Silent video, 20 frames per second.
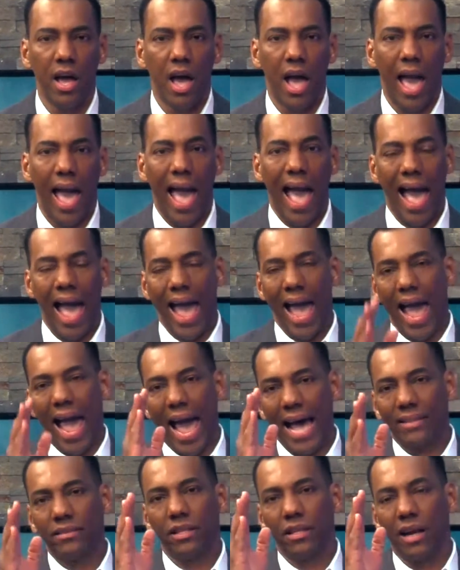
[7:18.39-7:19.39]

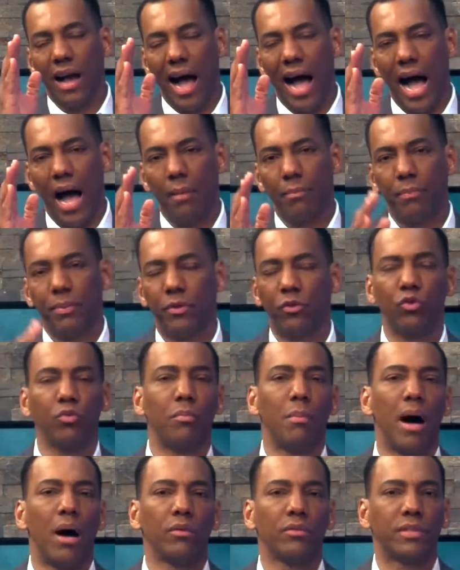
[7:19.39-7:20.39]
heading up to
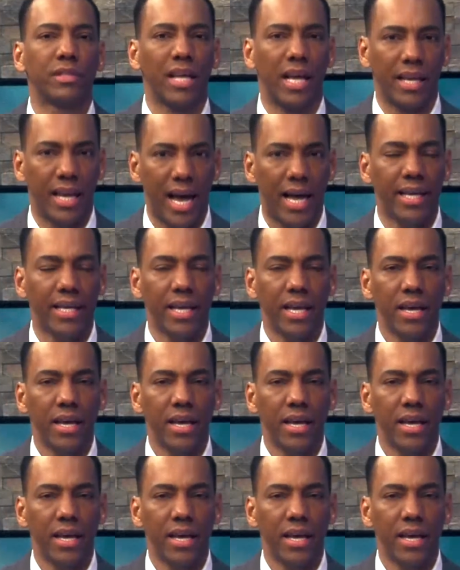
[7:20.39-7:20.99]
Mount Sinai.